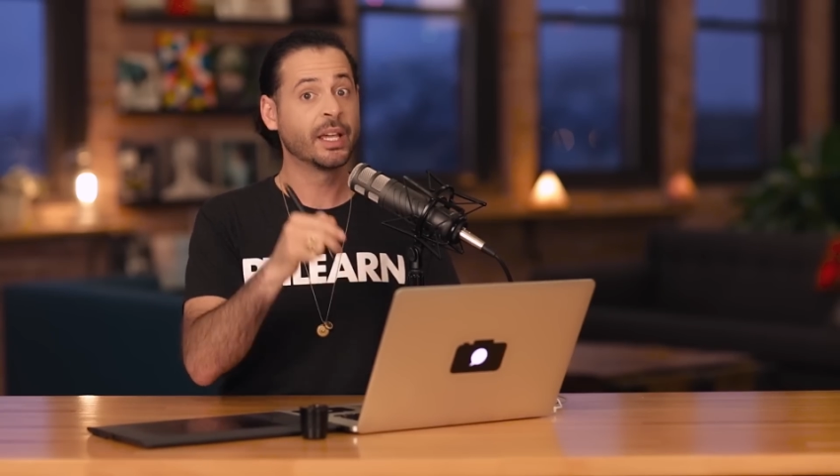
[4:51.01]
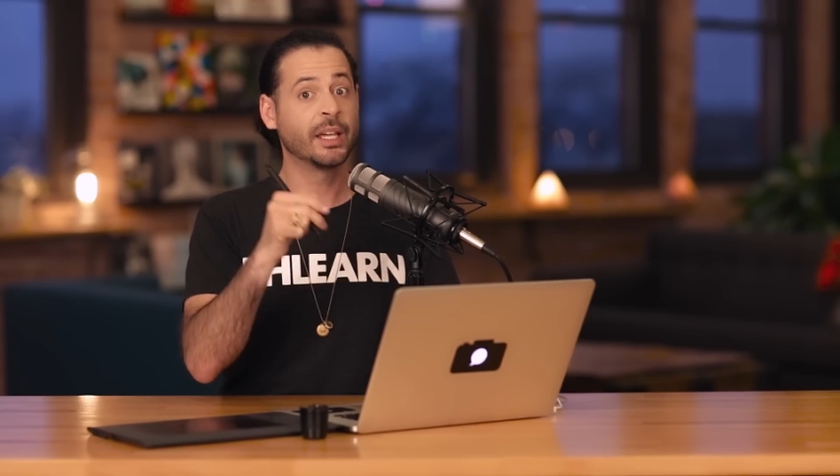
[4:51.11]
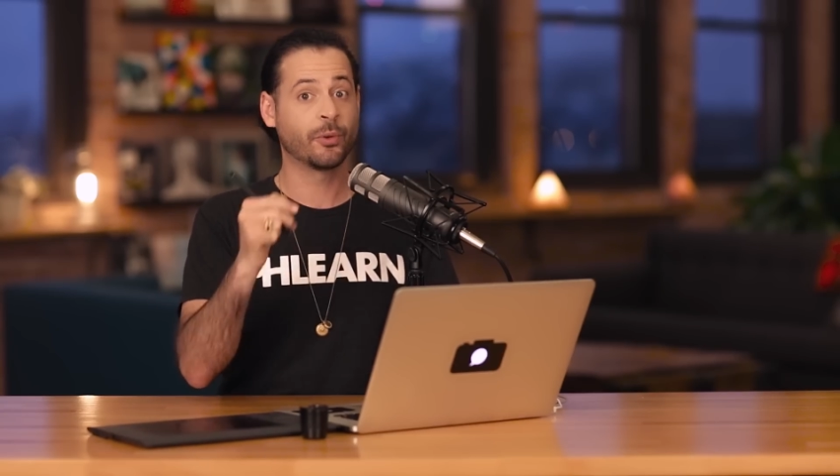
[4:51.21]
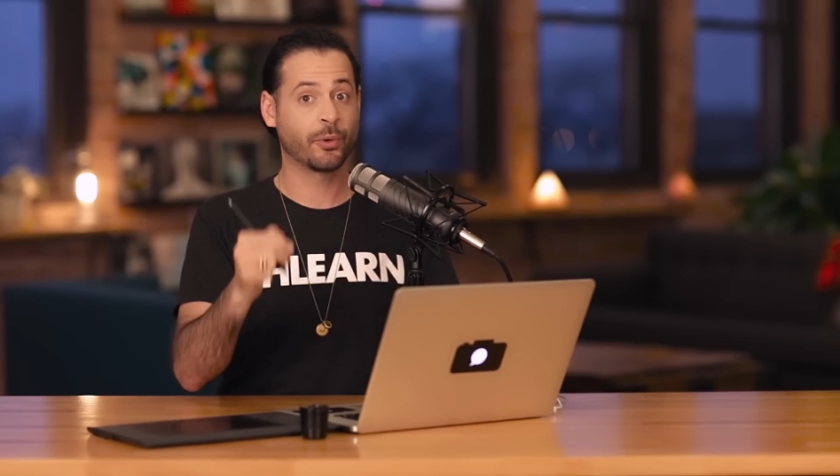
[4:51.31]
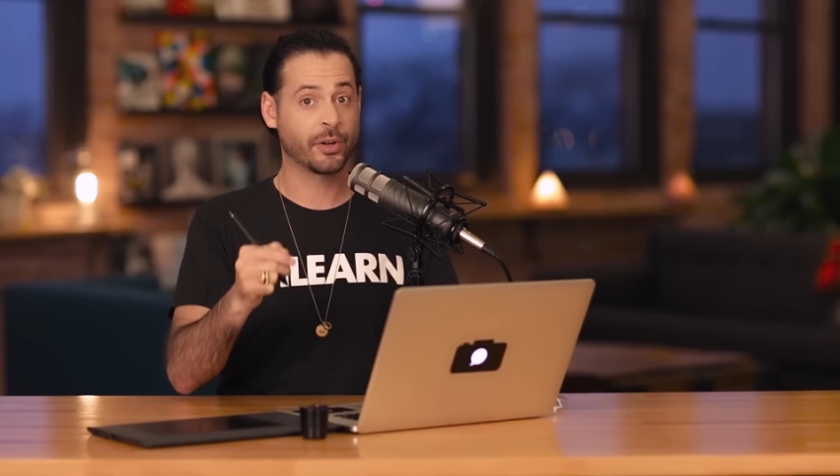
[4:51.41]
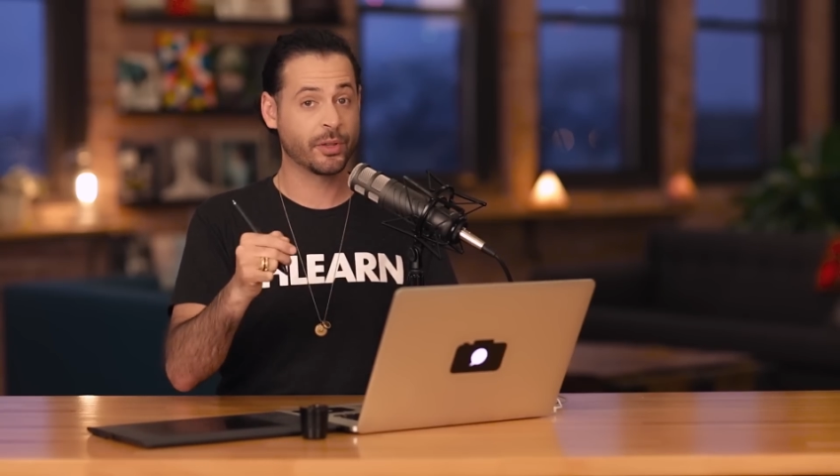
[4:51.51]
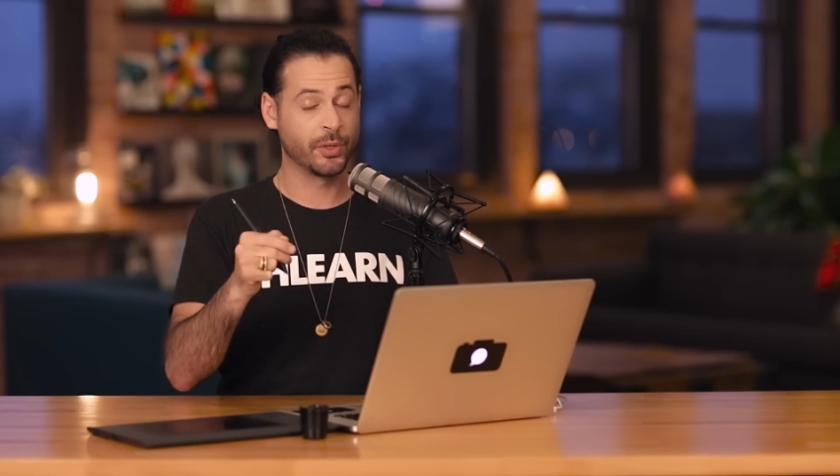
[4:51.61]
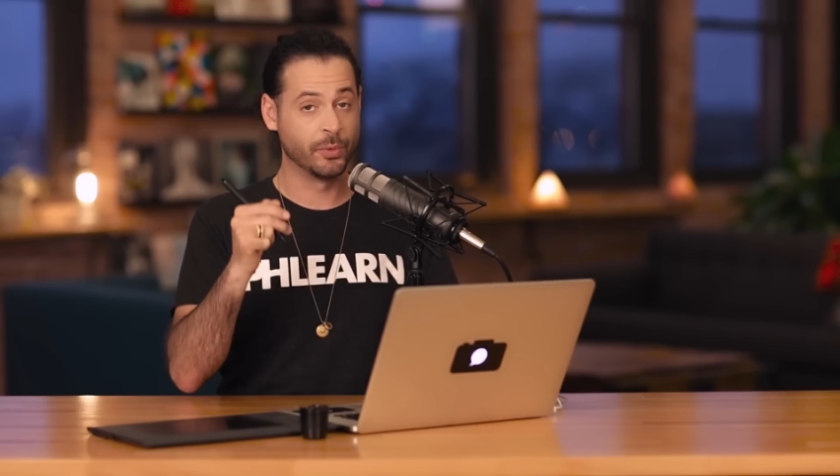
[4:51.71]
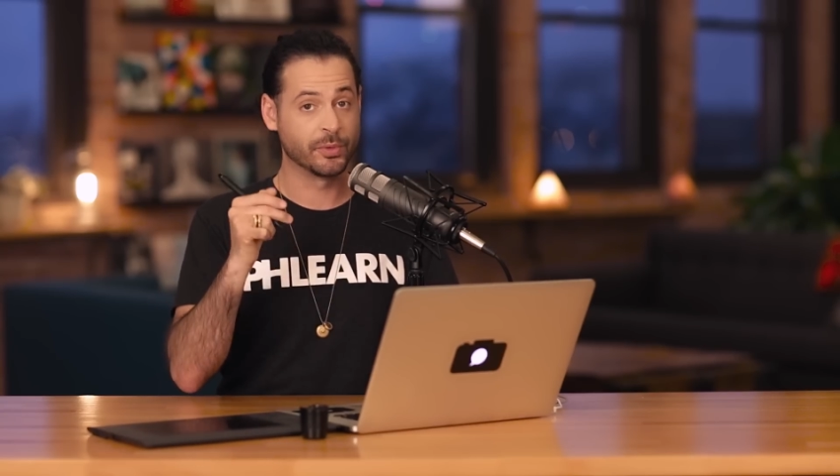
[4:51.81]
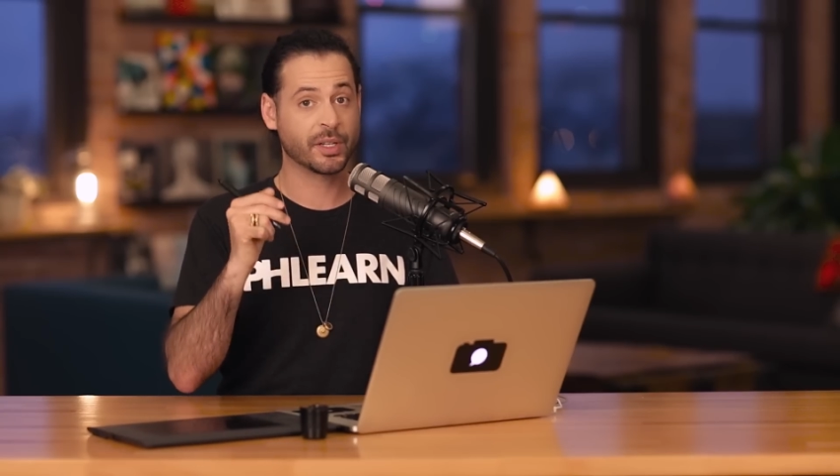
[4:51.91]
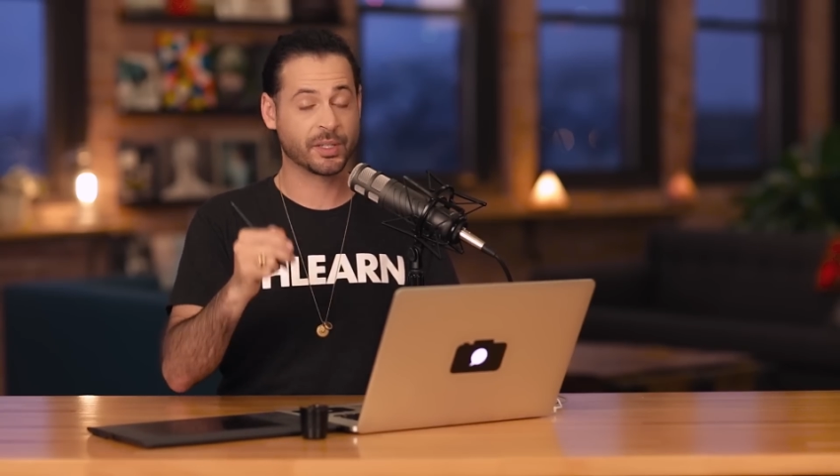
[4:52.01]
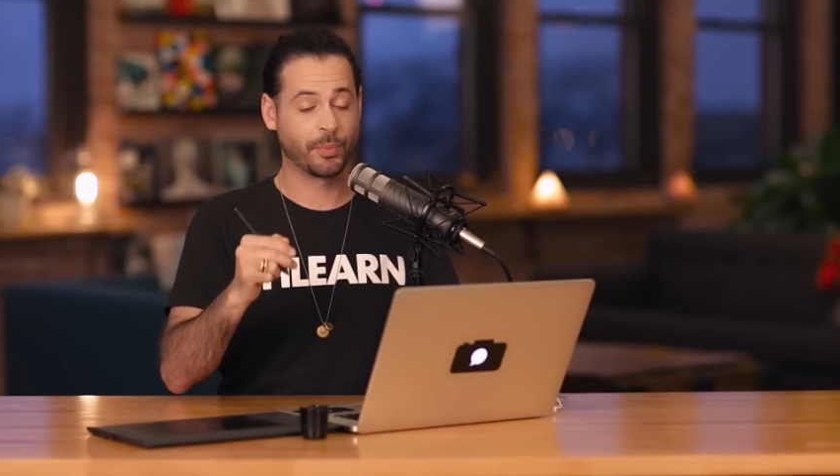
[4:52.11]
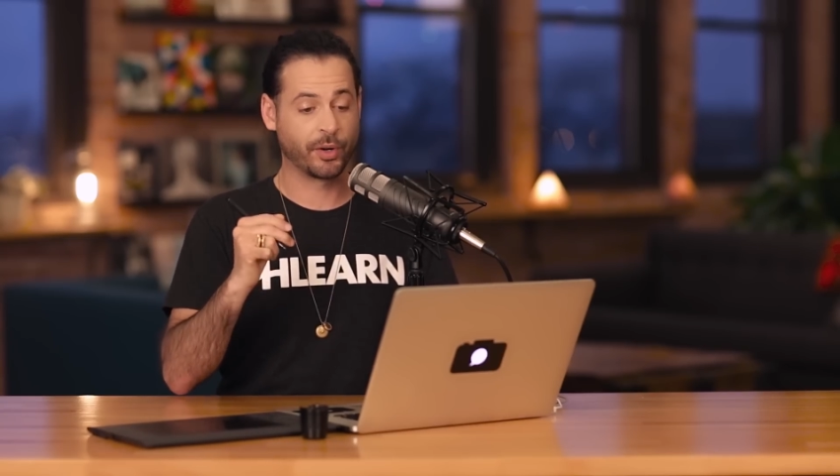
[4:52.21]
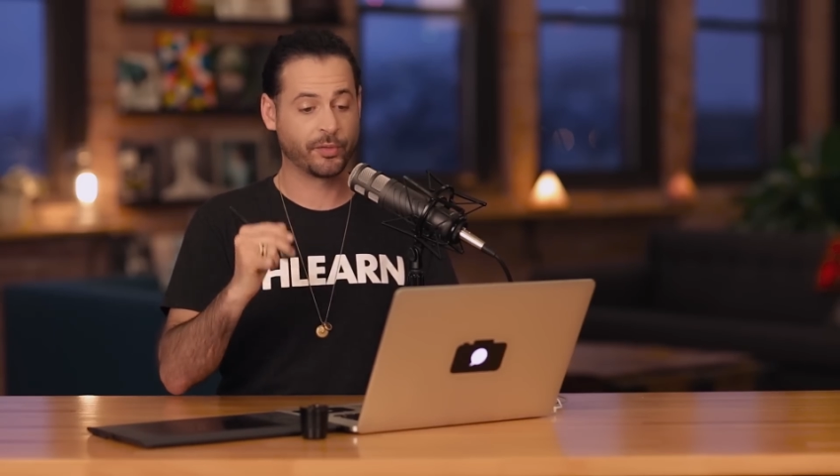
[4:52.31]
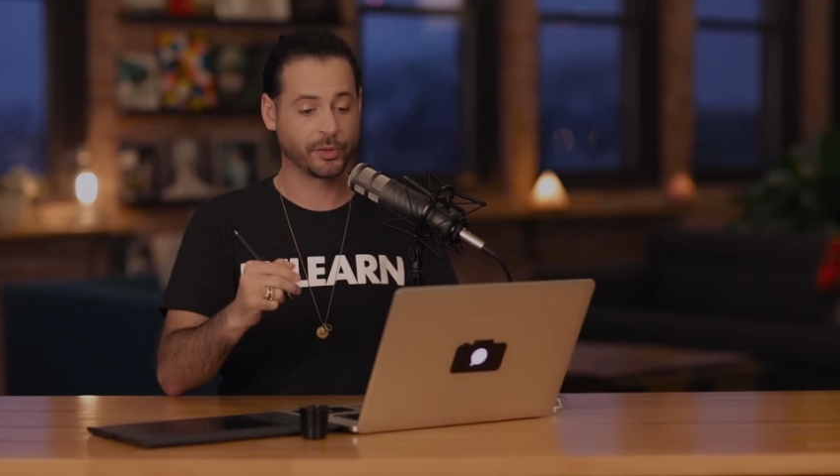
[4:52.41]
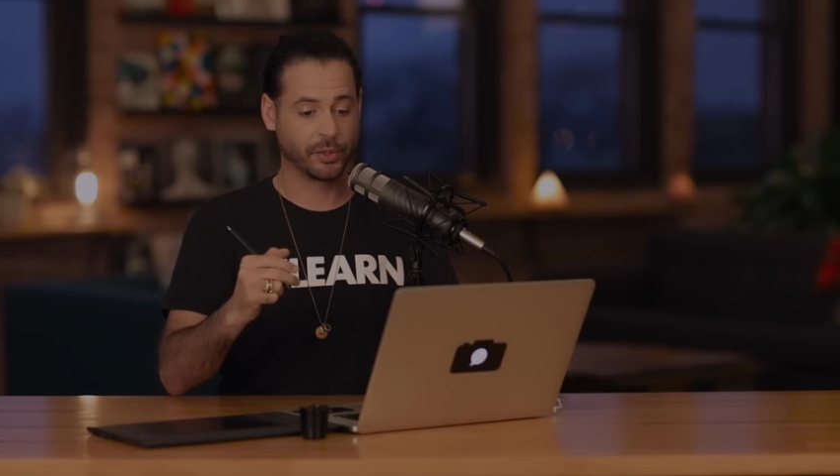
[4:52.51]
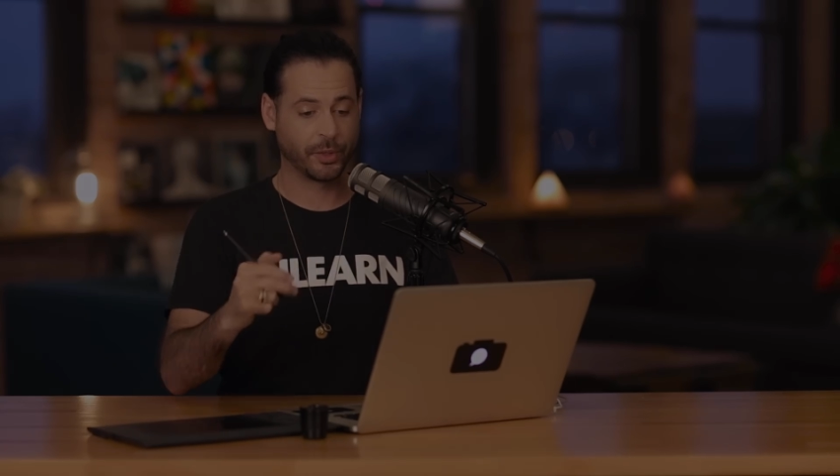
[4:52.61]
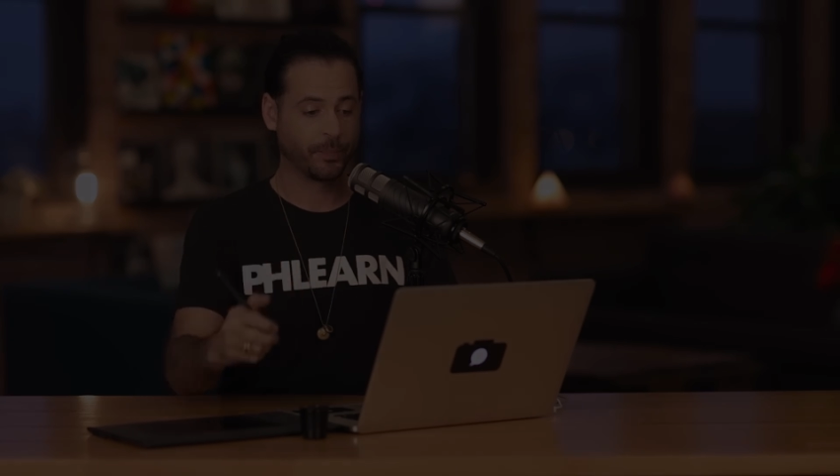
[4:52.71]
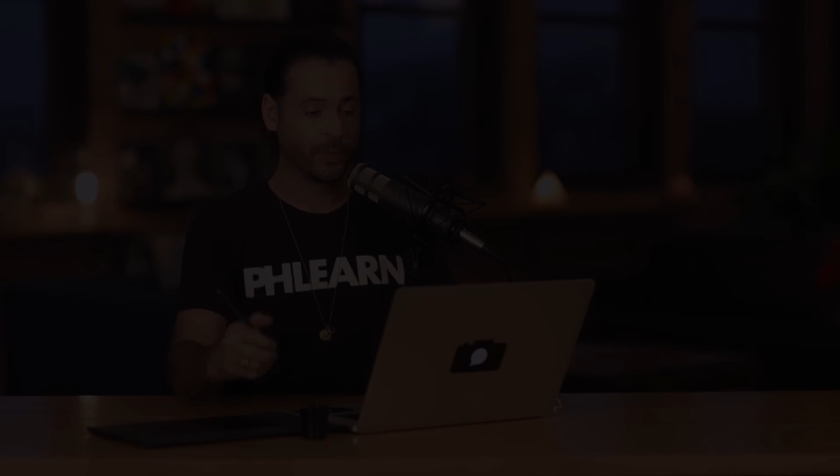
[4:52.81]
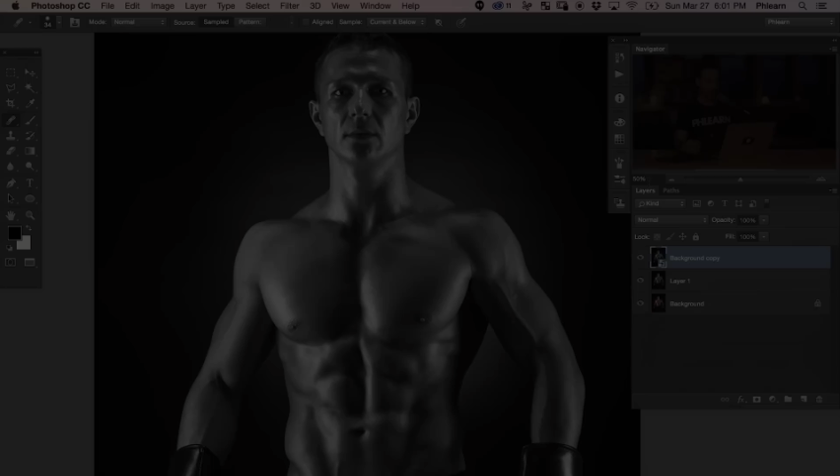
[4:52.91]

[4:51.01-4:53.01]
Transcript: in order to use a smart filter.